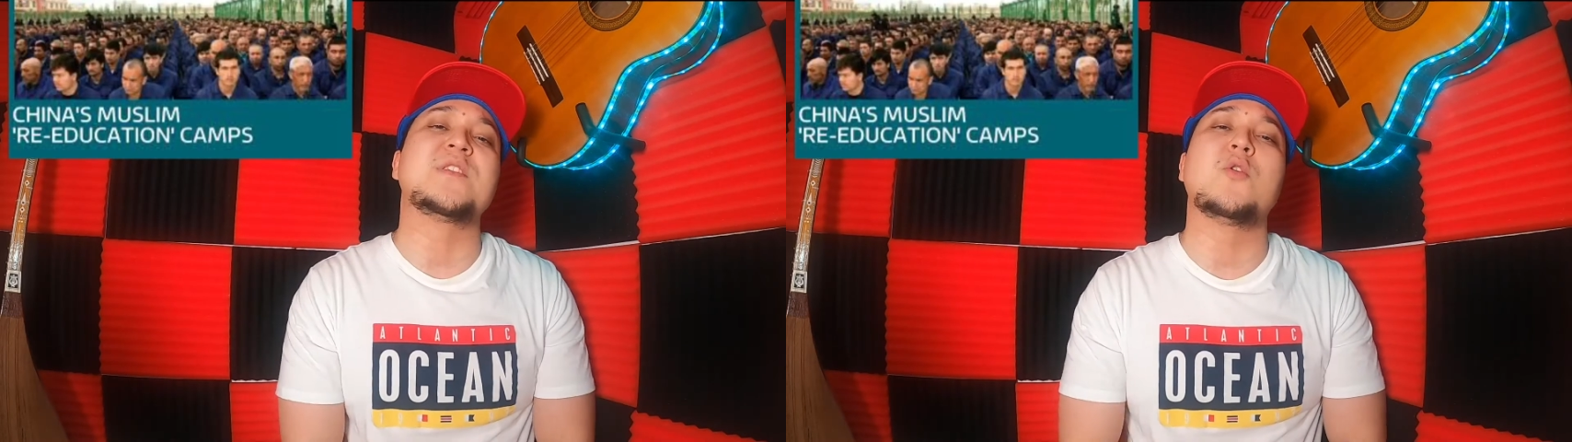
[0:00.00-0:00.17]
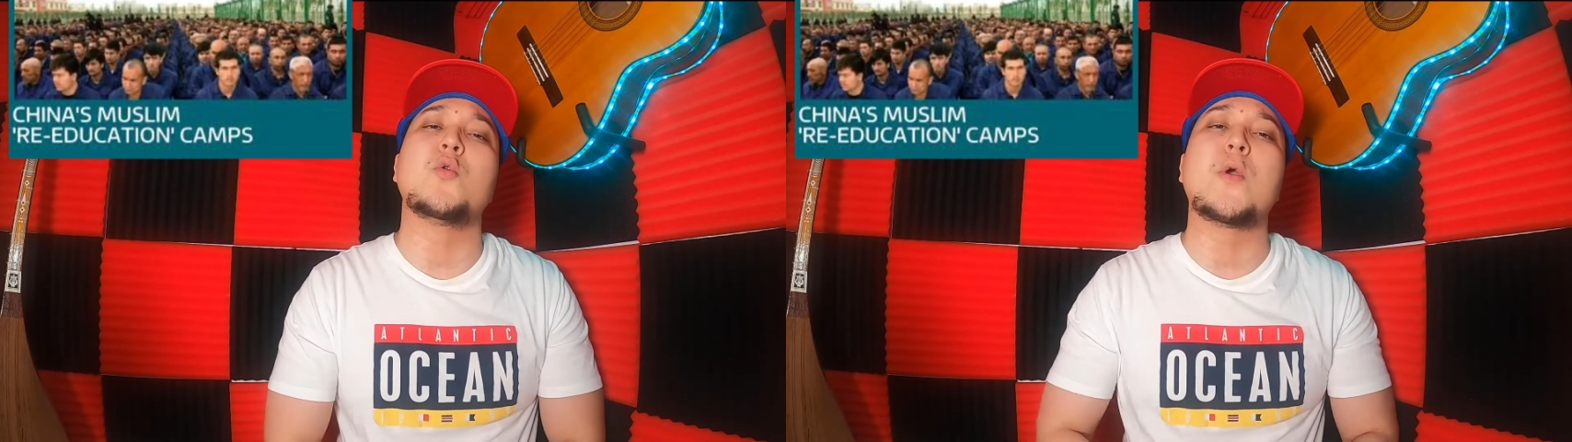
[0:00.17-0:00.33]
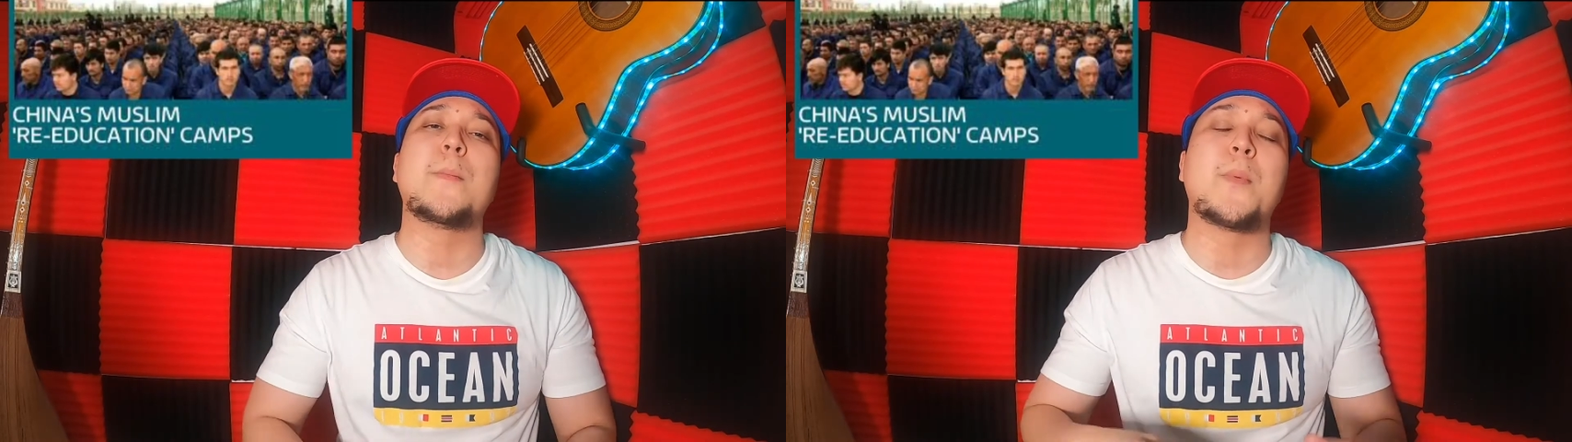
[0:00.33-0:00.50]
They
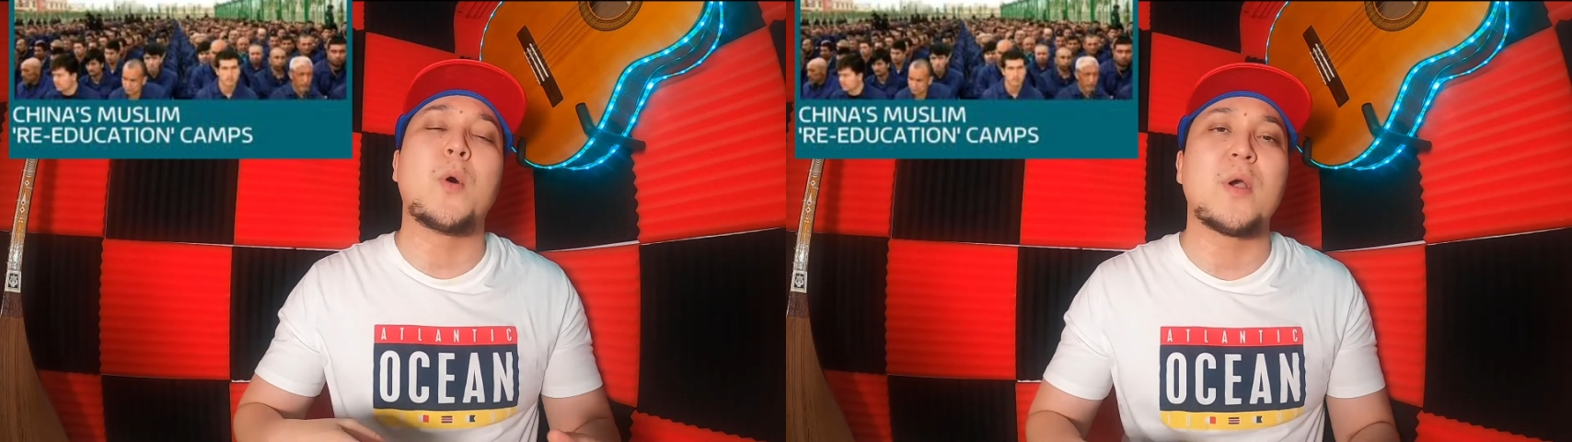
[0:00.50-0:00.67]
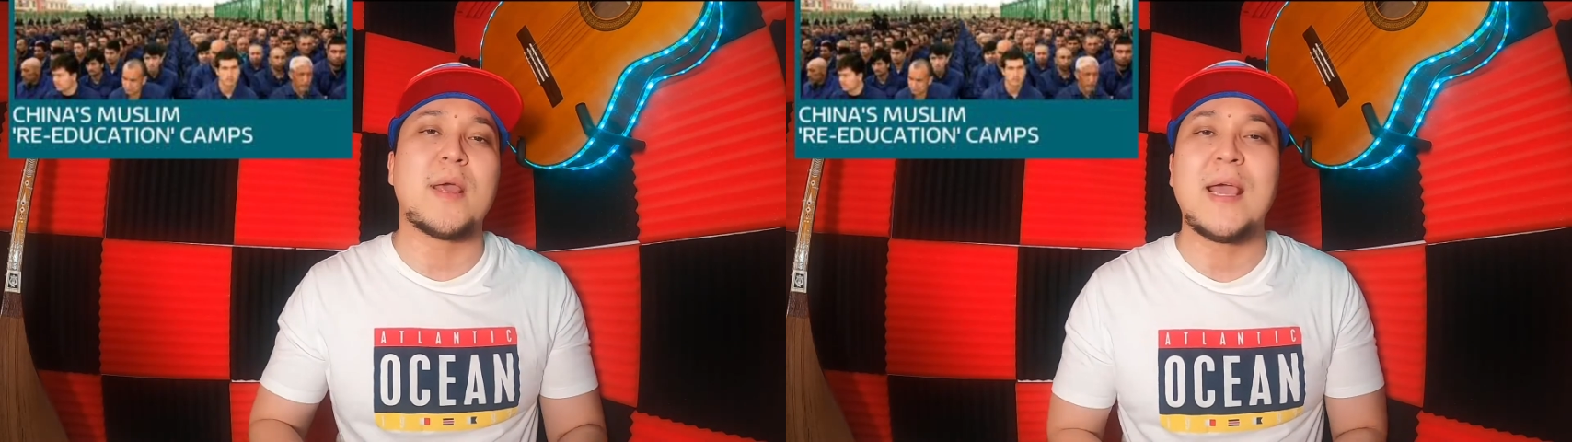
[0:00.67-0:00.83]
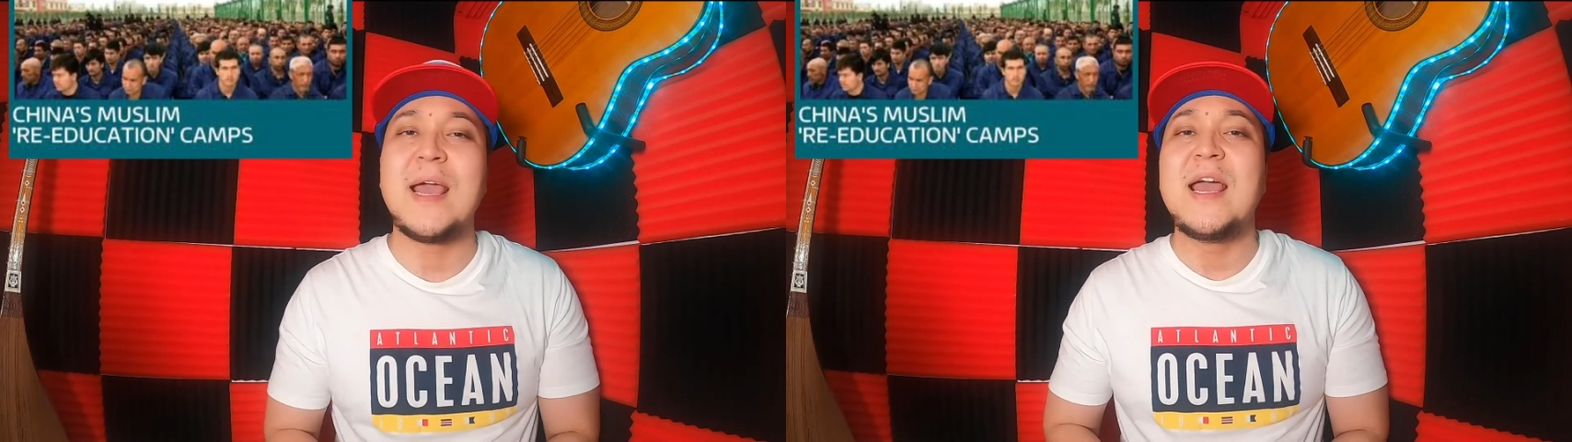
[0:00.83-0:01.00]
were
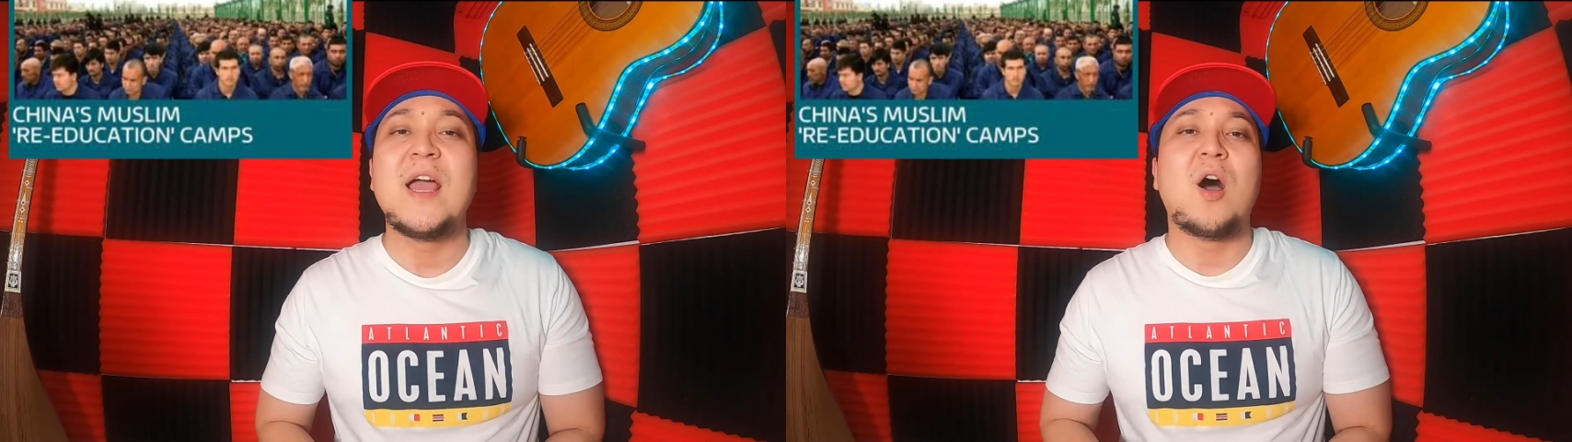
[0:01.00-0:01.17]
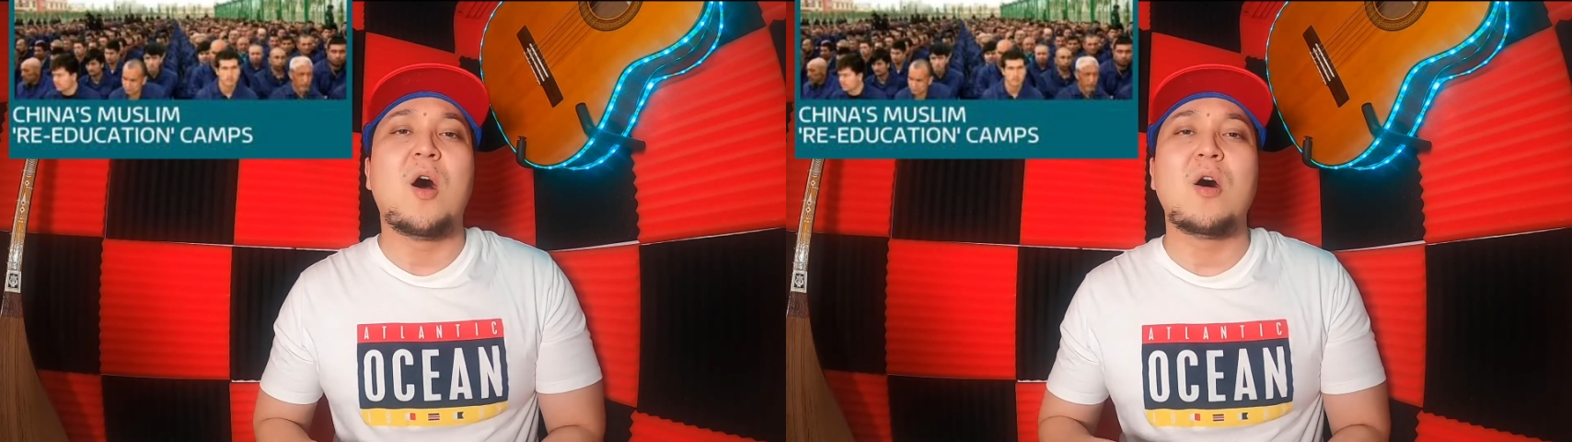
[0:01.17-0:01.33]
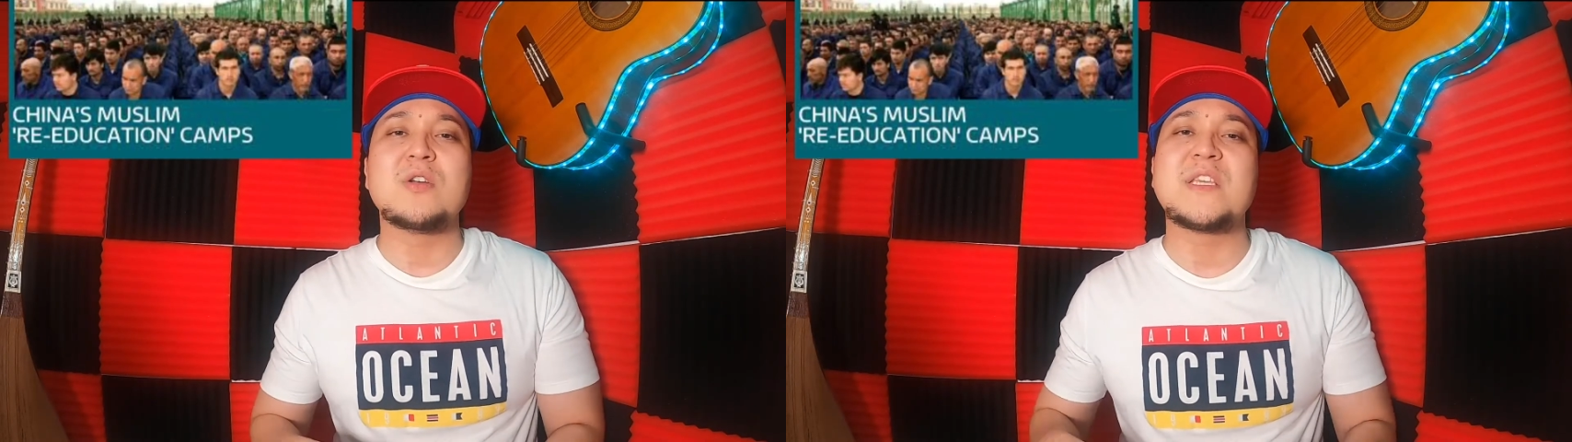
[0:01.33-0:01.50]
reporting,
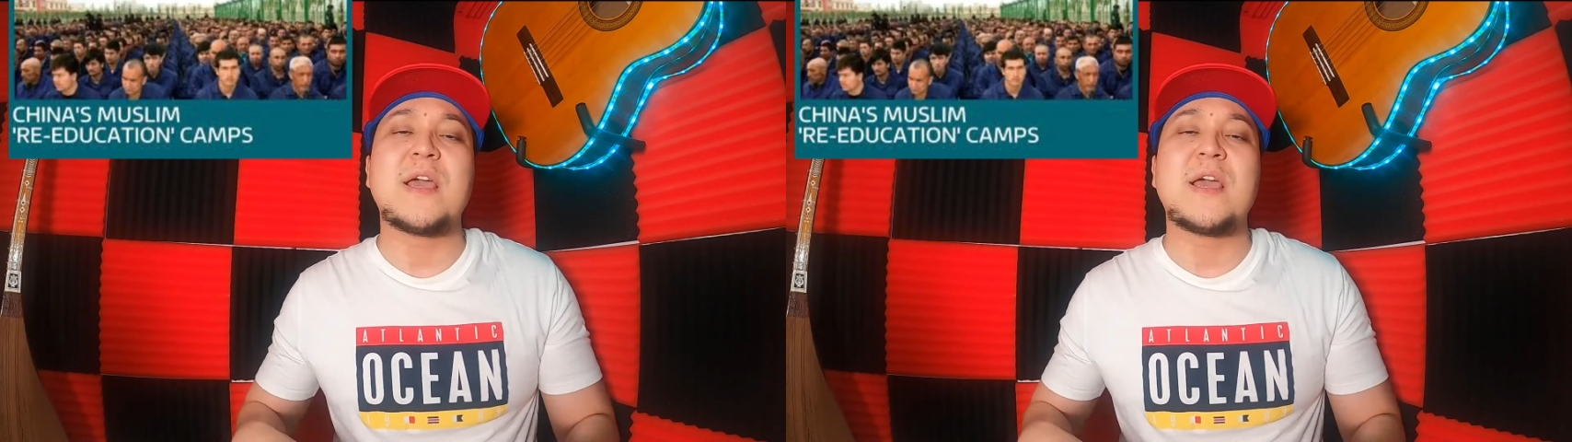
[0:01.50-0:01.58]
oh,